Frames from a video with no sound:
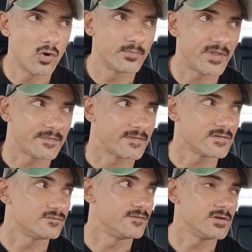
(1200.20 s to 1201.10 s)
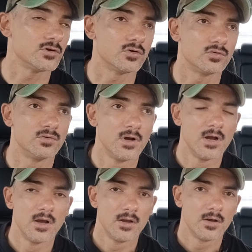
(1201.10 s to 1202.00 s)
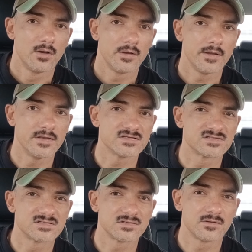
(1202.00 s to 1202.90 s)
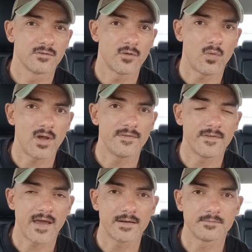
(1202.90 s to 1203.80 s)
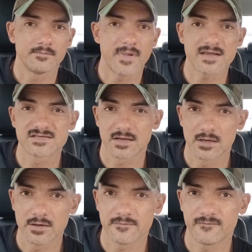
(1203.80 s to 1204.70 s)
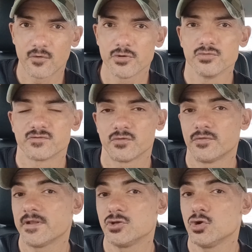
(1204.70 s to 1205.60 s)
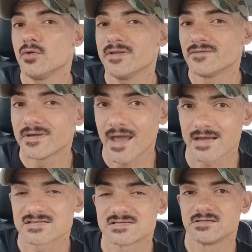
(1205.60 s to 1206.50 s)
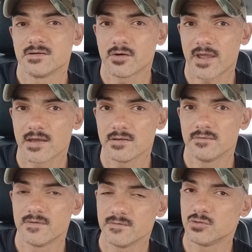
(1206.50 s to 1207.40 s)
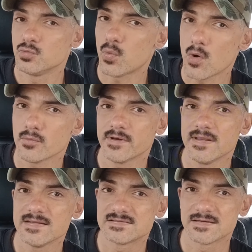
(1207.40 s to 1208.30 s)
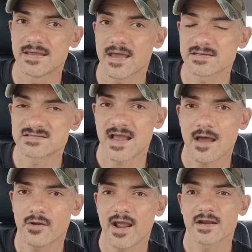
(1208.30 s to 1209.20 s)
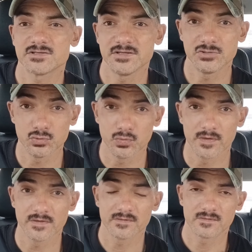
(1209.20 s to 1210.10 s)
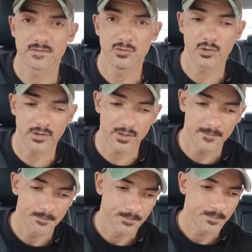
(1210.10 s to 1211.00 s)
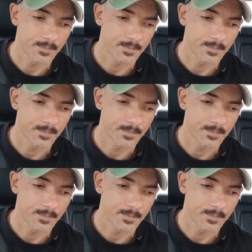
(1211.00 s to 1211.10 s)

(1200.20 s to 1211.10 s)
hope that this video is the one that makes it clear for you so that you don't need to guess. Okay, you won't need to guess how to actually do this. You're gonna